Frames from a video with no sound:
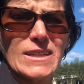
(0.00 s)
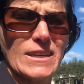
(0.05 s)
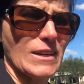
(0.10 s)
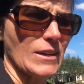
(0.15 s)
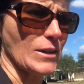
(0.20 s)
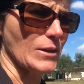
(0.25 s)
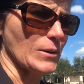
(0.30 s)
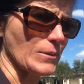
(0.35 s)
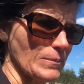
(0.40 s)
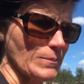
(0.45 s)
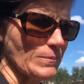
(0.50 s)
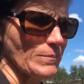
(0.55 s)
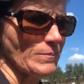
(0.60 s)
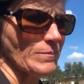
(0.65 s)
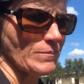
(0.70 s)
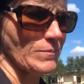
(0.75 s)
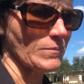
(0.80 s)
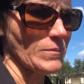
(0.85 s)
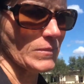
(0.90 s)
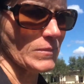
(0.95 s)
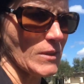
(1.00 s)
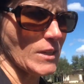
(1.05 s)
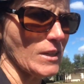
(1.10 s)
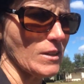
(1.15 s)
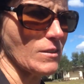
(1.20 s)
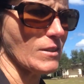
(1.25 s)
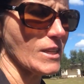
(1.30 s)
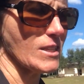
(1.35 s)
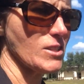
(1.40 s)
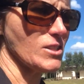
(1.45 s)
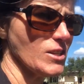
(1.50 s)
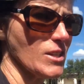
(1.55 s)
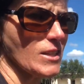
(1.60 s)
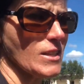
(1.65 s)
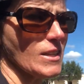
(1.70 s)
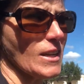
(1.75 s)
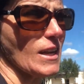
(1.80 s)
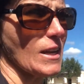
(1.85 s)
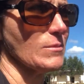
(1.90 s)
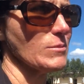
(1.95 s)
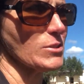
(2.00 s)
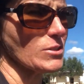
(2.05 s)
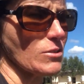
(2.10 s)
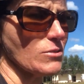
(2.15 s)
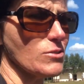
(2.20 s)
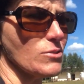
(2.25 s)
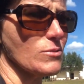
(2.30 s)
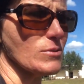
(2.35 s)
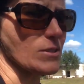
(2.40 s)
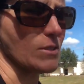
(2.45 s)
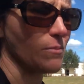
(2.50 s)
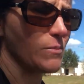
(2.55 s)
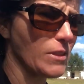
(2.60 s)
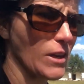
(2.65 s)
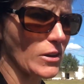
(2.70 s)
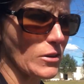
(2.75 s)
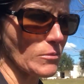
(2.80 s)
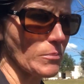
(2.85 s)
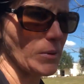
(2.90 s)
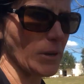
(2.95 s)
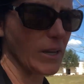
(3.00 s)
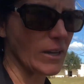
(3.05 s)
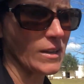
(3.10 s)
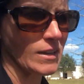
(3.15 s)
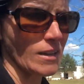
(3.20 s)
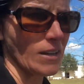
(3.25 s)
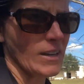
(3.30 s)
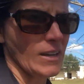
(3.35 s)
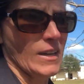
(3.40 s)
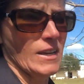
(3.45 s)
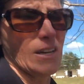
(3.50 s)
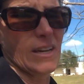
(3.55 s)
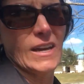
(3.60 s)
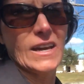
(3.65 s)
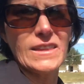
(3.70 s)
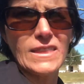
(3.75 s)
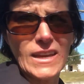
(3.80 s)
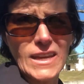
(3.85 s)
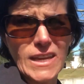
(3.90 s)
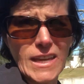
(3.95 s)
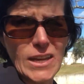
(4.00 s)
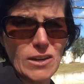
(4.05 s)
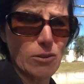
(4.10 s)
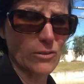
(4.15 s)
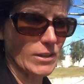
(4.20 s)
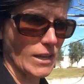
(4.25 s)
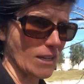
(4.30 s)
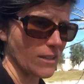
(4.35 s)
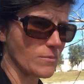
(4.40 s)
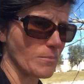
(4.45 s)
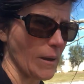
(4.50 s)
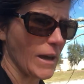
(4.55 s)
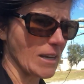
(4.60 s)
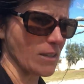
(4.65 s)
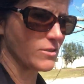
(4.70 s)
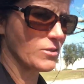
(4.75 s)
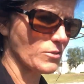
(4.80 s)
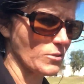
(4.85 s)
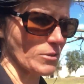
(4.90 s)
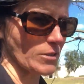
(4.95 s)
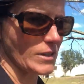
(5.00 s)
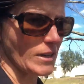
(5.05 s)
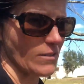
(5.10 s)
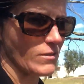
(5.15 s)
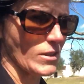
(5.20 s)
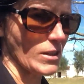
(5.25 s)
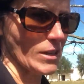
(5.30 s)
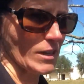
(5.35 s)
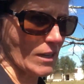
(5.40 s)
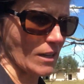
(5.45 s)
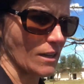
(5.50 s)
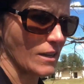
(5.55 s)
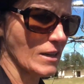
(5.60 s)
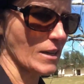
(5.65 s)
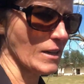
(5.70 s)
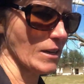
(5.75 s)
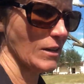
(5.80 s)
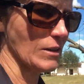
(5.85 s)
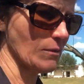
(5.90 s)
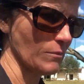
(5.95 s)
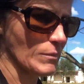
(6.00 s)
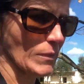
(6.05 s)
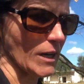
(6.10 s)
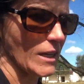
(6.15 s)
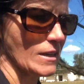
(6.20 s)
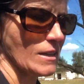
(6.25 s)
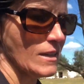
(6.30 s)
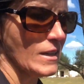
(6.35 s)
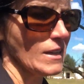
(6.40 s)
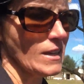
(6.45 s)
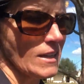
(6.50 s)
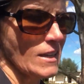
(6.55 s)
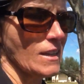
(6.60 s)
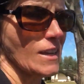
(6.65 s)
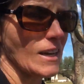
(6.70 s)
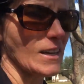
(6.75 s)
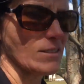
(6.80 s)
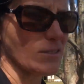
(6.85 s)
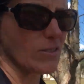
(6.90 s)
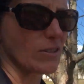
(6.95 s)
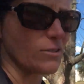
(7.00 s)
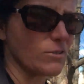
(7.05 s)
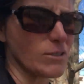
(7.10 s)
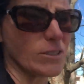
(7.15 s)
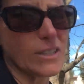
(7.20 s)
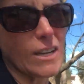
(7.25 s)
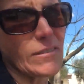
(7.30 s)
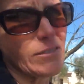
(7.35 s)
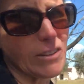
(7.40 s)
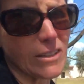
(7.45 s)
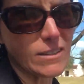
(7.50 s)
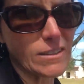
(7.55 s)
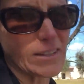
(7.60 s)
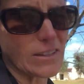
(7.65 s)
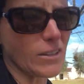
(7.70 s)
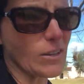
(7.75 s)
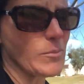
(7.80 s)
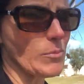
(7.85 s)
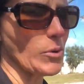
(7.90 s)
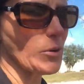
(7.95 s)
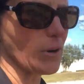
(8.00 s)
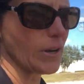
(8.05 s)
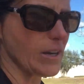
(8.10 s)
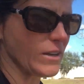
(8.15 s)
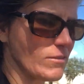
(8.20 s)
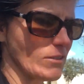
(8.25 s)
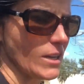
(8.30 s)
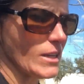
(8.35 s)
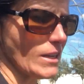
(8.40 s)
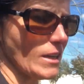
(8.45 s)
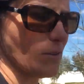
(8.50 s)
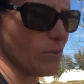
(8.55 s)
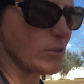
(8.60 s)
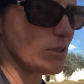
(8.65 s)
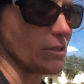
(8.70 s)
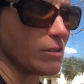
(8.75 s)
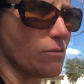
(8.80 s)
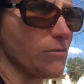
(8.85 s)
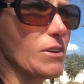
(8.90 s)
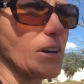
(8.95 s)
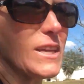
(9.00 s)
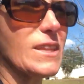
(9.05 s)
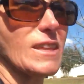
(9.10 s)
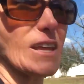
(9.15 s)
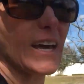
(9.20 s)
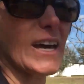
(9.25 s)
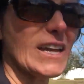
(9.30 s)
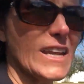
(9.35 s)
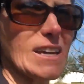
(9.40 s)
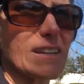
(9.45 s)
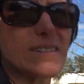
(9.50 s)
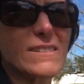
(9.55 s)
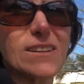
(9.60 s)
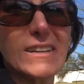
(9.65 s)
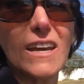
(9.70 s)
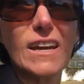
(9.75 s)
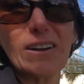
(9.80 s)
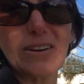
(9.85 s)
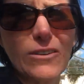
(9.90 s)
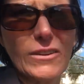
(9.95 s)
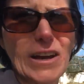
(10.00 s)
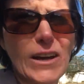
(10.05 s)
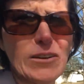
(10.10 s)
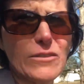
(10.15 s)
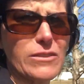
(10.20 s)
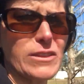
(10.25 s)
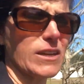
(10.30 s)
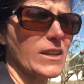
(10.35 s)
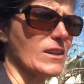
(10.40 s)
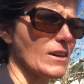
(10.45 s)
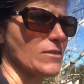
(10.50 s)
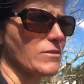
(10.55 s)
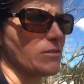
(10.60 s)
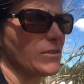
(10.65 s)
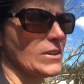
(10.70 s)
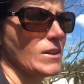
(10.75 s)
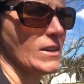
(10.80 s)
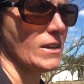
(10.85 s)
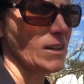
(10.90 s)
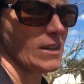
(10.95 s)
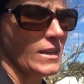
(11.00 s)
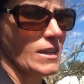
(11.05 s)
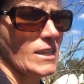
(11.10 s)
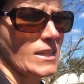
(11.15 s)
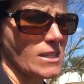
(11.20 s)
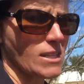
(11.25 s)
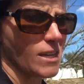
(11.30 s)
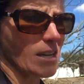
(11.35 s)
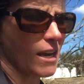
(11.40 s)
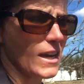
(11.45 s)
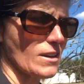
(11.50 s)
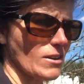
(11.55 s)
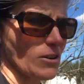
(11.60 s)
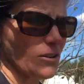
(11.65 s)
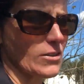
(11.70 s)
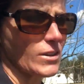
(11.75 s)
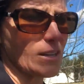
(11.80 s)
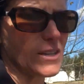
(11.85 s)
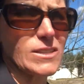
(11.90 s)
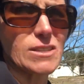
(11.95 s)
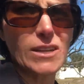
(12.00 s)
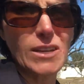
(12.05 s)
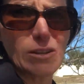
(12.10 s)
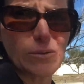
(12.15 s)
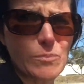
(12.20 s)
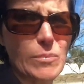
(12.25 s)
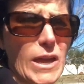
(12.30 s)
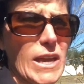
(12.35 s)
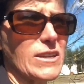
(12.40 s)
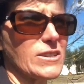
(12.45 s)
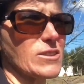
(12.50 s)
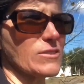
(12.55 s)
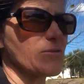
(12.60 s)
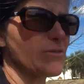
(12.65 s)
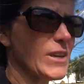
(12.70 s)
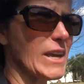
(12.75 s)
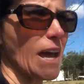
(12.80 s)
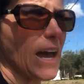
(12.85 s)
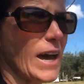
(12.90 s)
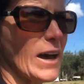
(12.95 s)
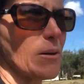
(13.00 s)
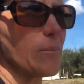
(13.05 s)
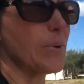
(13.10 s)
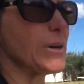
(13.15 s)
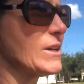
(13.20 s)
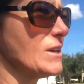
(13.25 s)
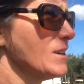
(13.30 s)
then she can get up, start doing some therapy, and then get her legs back to her and everything. But yeah, so definitely it's Guillain Barre. Right now we're just fighting the headaches to get her healthy enough to get her into inpatient rehab